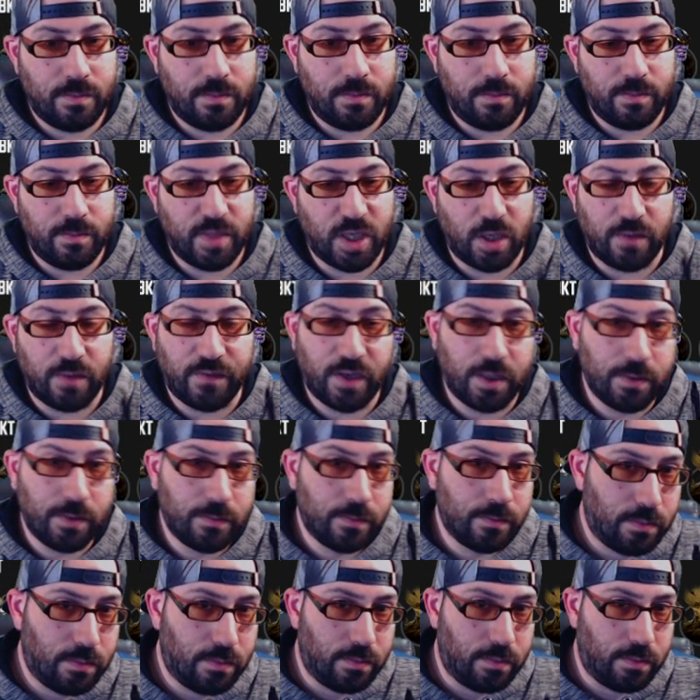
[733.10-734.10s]
Minerva,
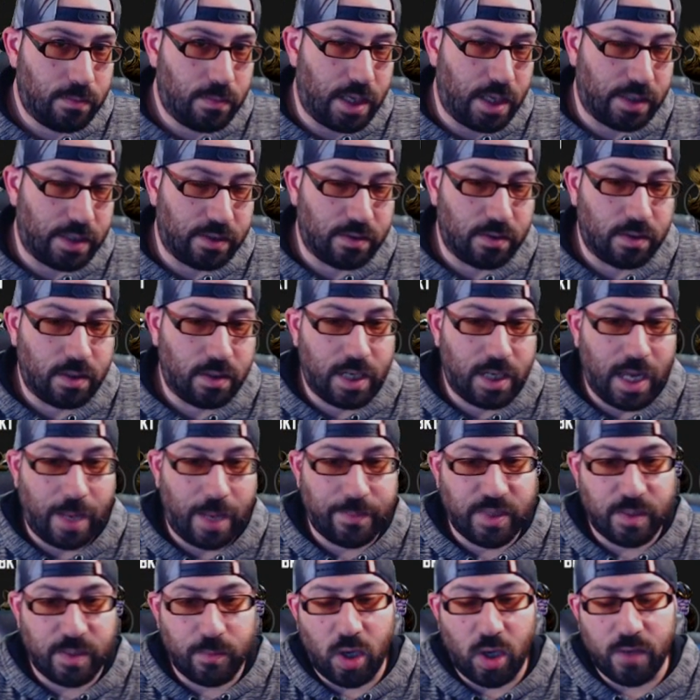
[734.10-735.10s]
and
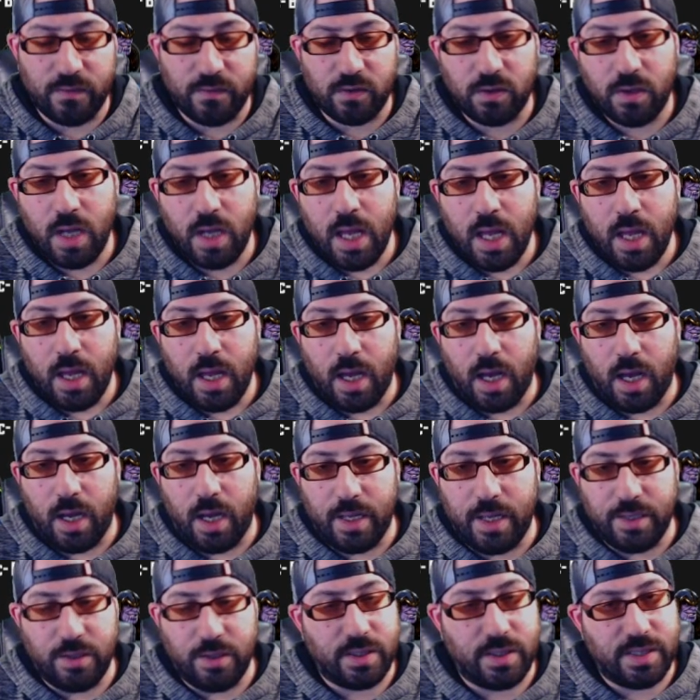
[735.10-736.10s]
Captain Marvel,
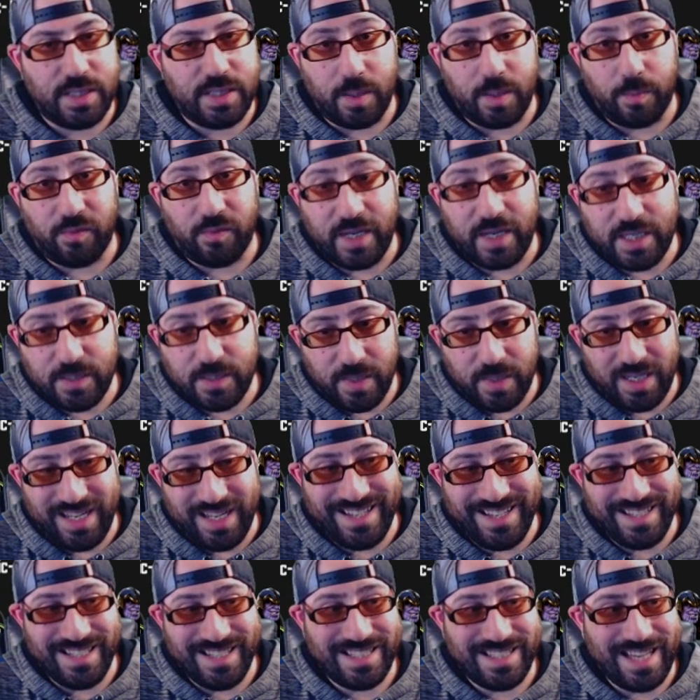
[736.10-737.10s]
and you can see the placement
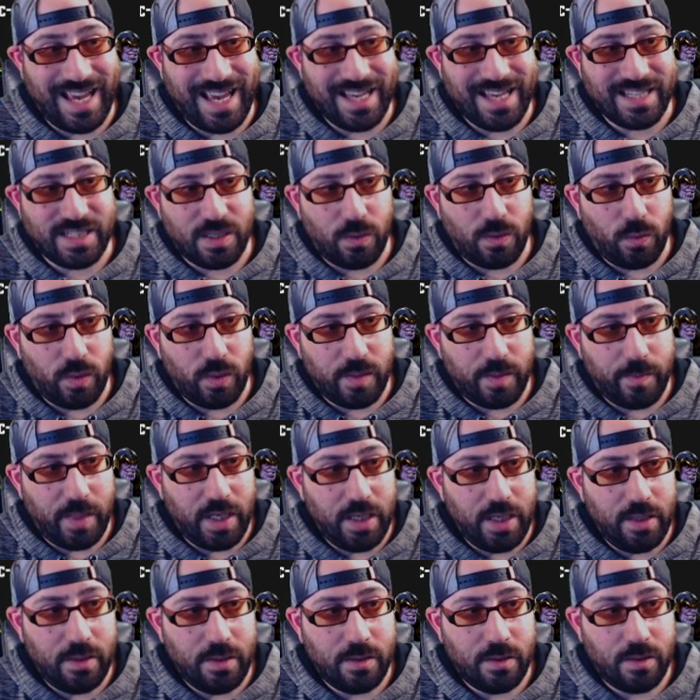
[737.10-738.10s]
is as it would
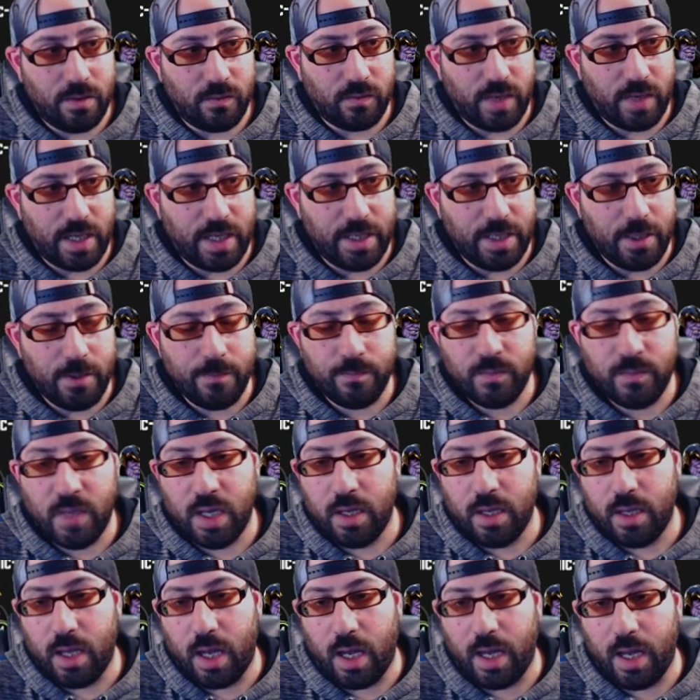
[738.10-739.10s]
be right here.
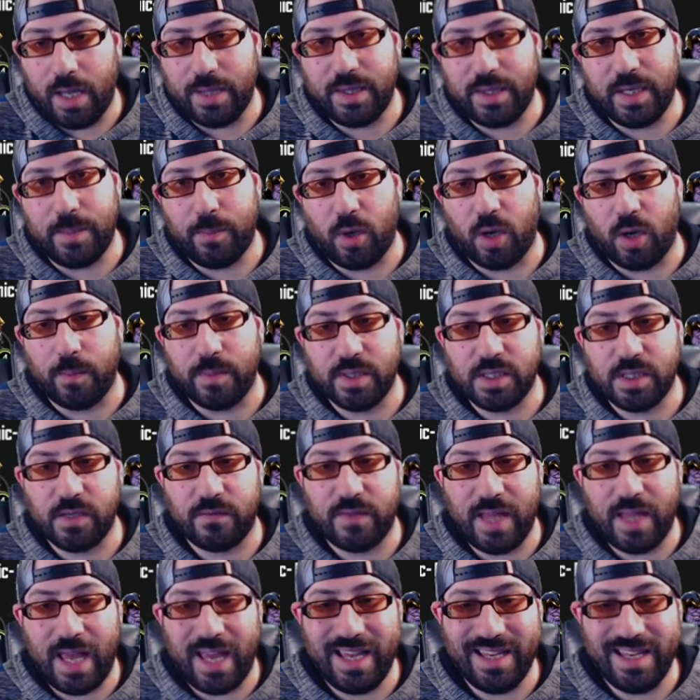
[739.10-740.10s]
The purpose of
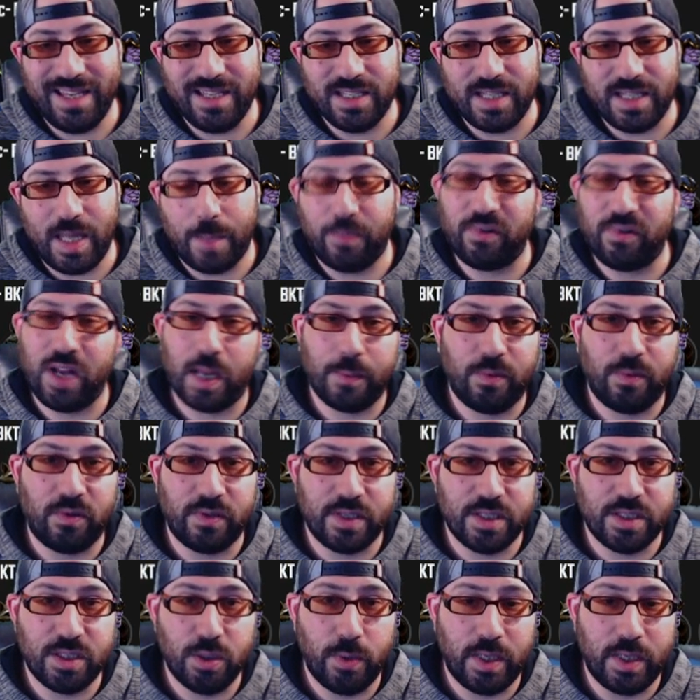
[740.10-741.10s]
that is that Black Bolt
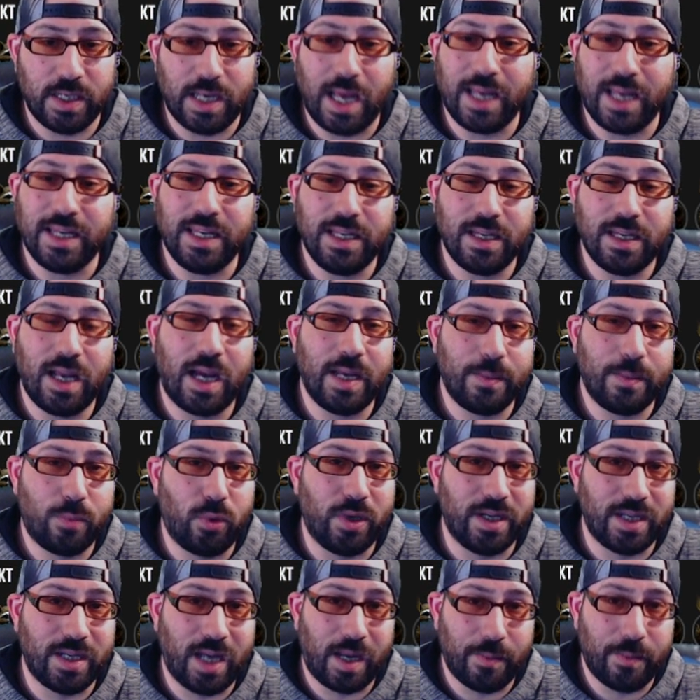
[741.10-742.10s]
is doing
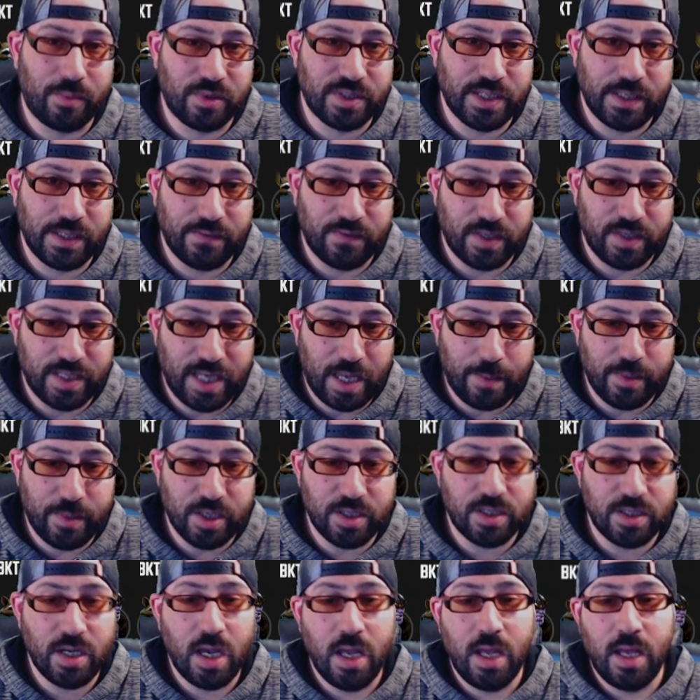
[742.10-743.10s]
99.9% of the
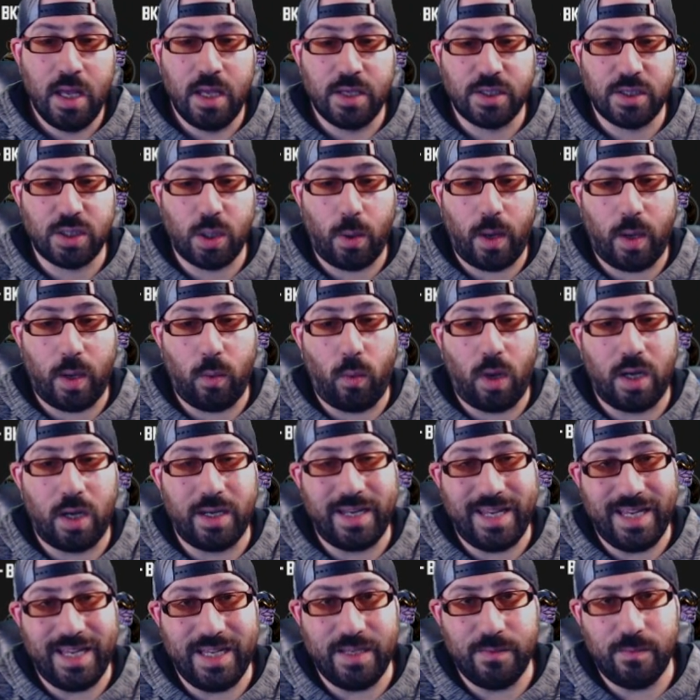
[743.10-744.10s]
damage, so I want
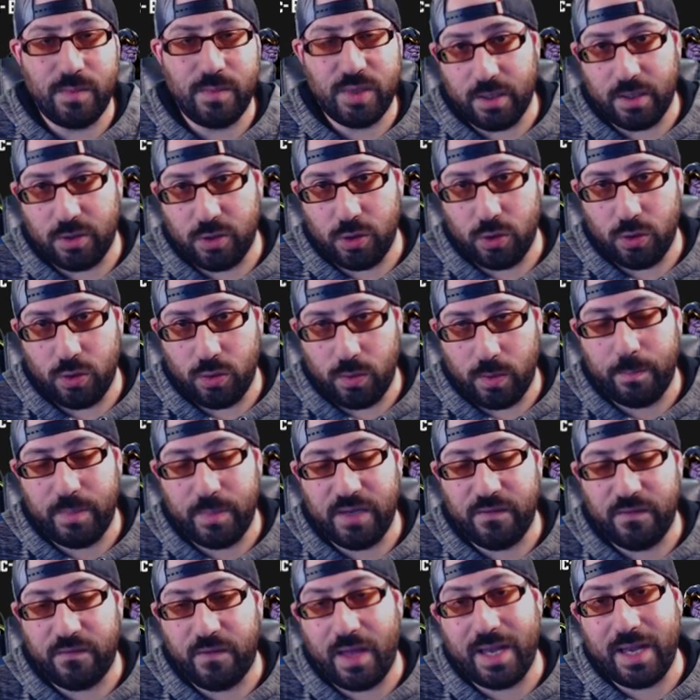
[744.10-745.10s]
him to
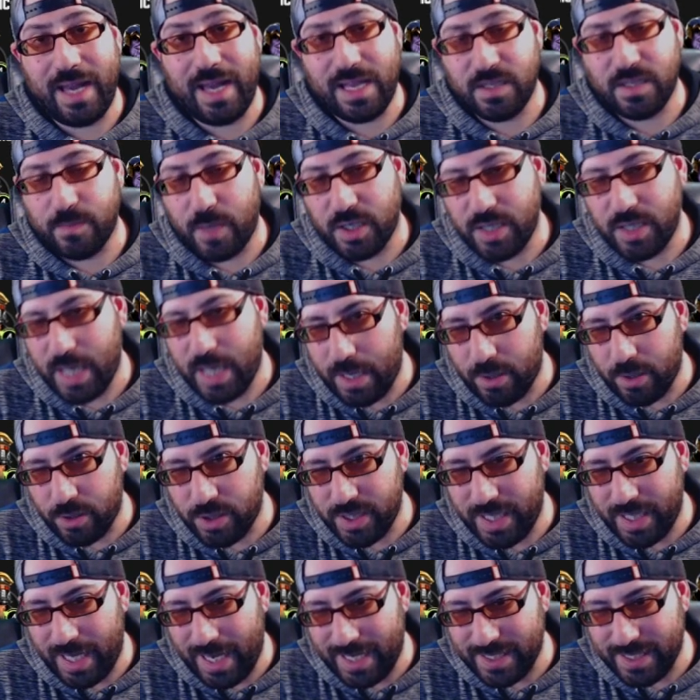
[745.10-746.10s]
be fed as much
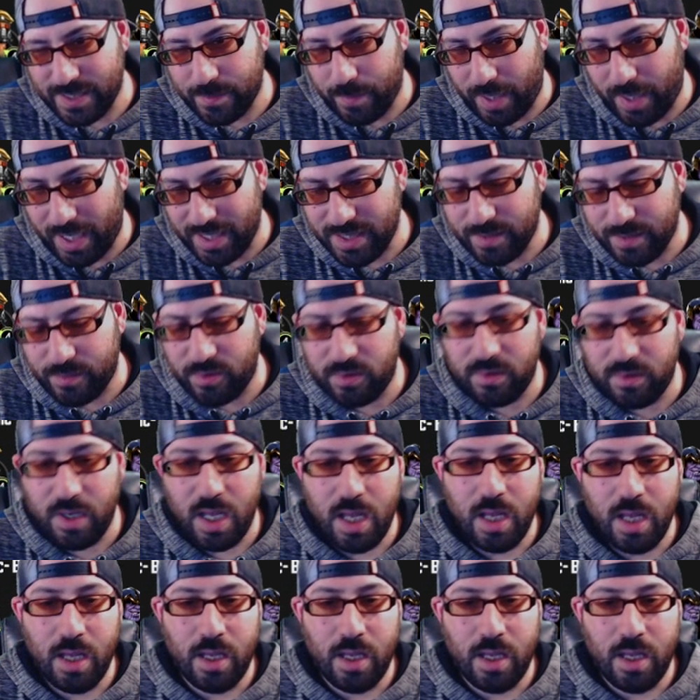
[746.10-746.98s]
energy as possible.